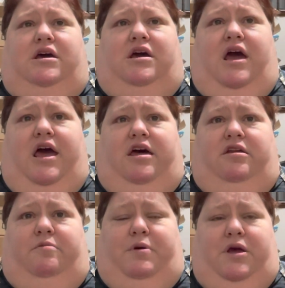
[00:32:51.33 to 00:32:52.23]
had
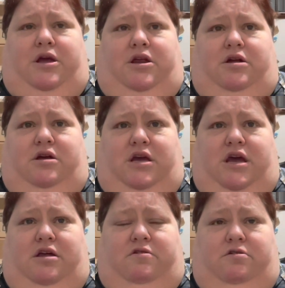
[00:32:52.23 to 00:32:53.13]
an opinion.
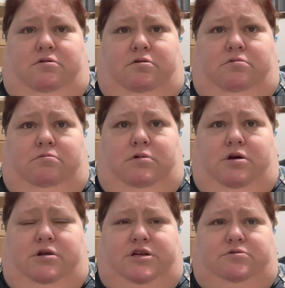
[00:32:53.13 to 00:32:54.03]

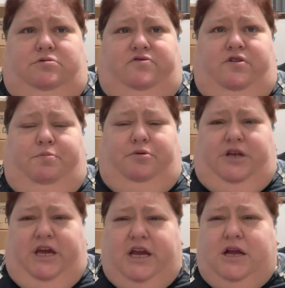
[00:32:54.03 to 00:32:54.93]
He just was very
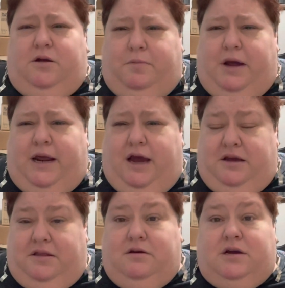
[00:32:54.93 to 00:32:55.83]
particular about how
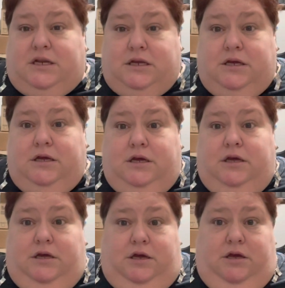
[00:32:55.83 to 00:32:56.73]
he looked.
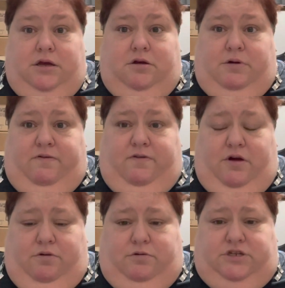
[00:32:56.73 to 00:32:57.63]
My
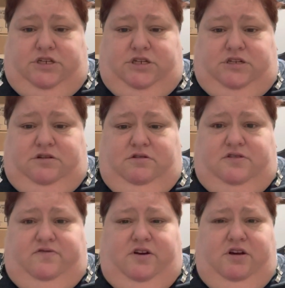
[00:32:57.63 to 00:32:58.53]
father was just this
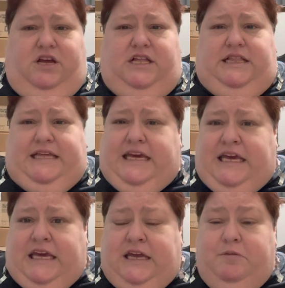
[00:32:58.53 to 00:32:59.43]
very
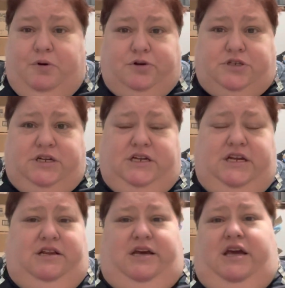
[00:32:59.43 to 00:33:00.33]
clean person. He
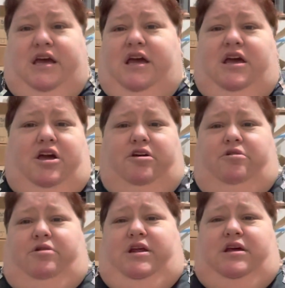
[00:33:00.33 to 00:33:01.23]
didn't like,
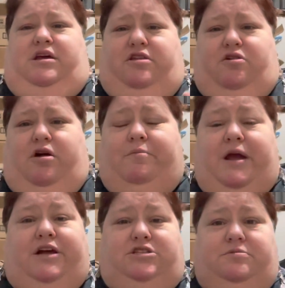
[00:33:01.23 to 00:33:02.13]
he thought a
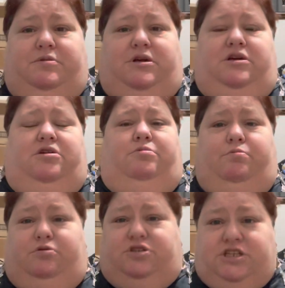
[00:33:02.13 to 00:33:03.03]
man should be,
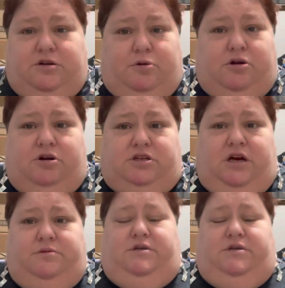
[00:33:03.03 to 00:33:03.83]
presentable at all times,